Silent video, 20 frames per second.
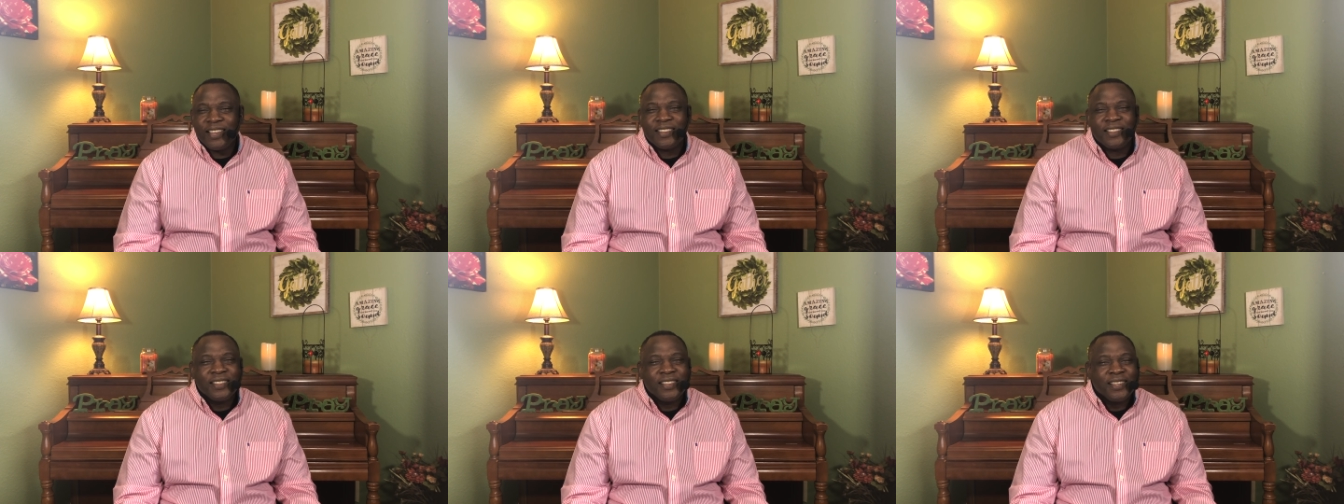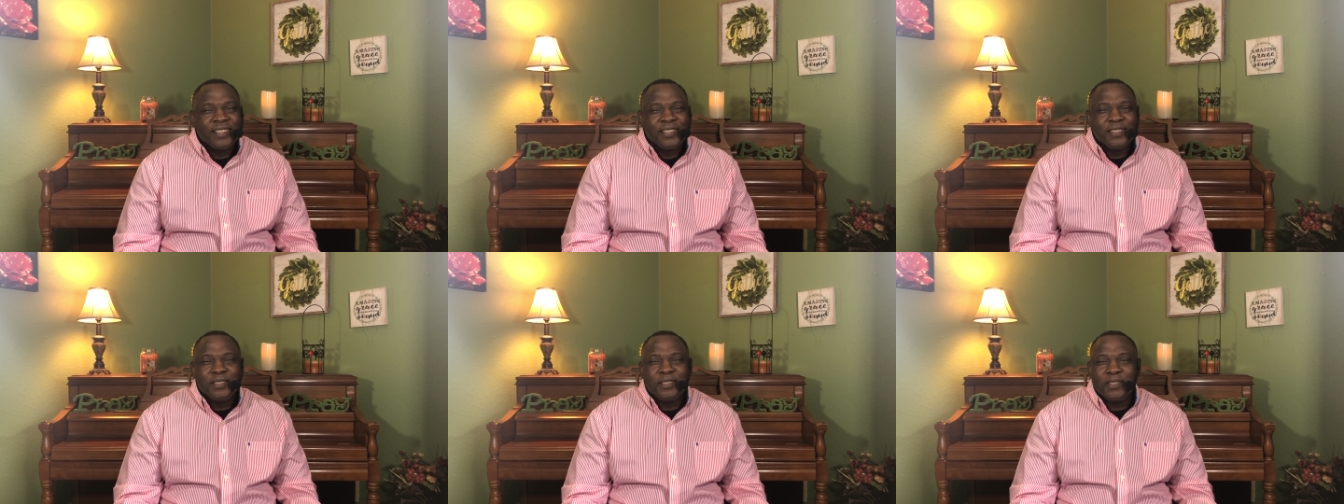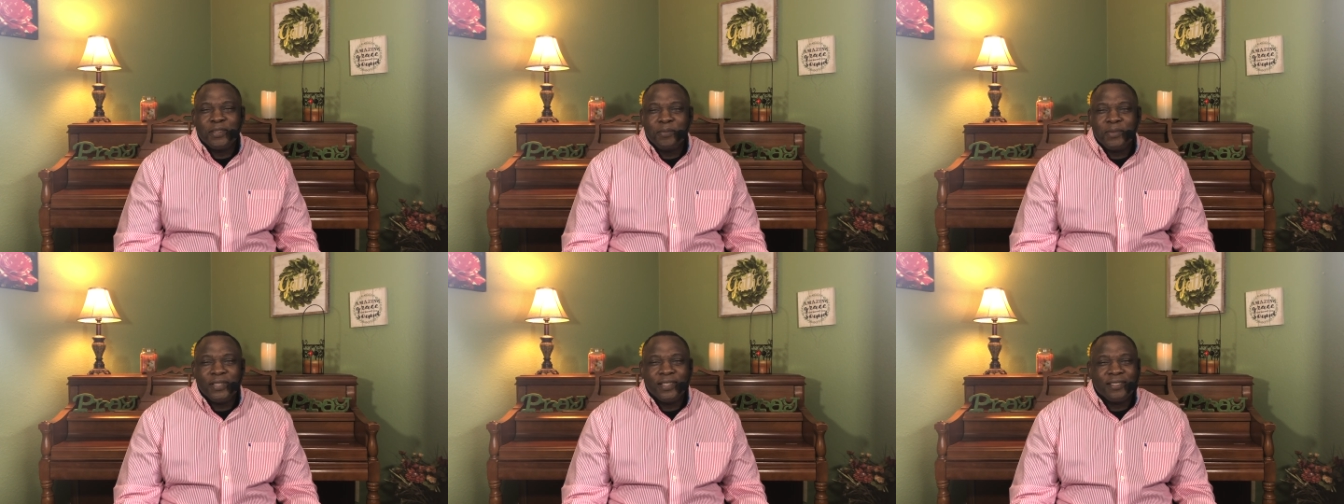at
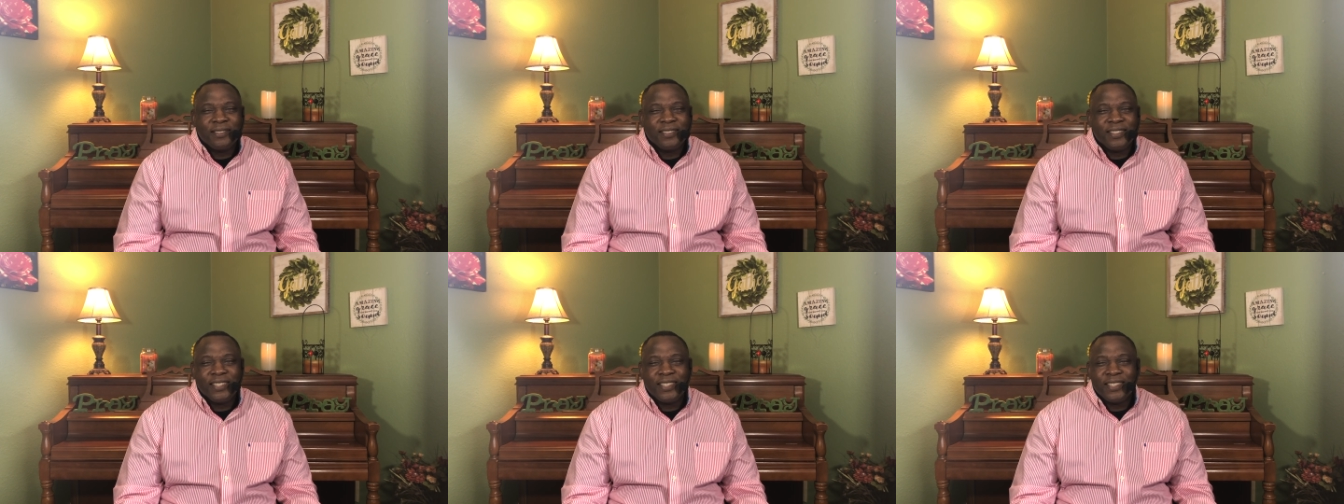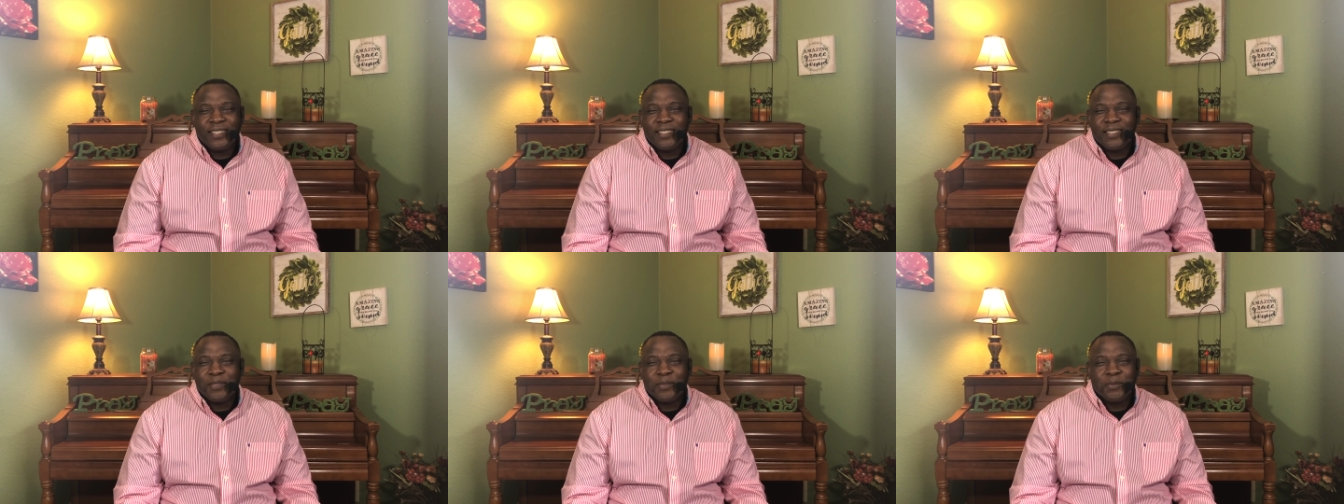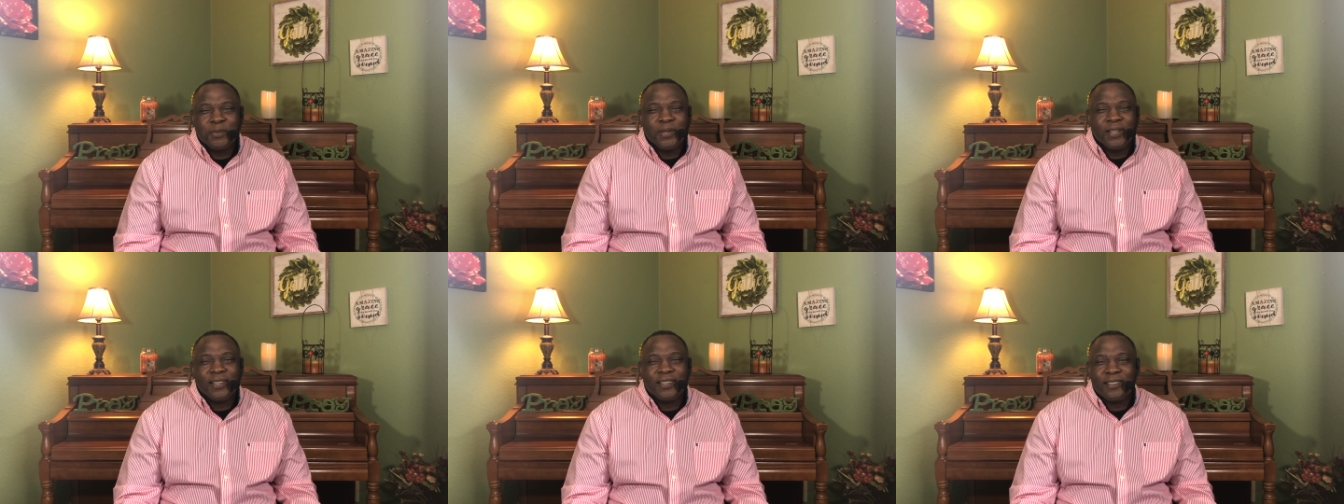WLT,
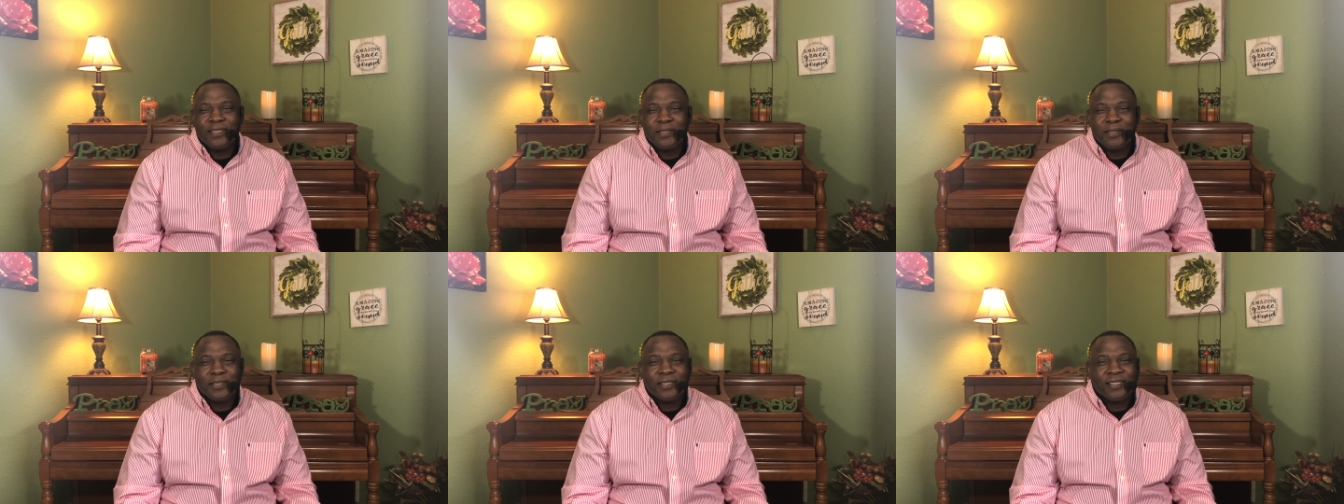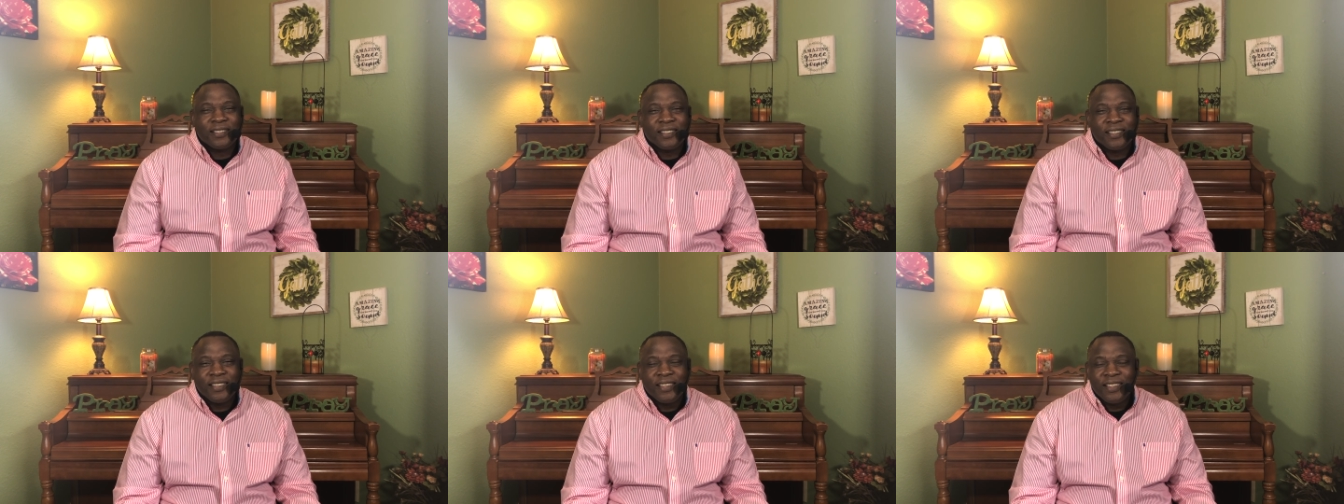where to look.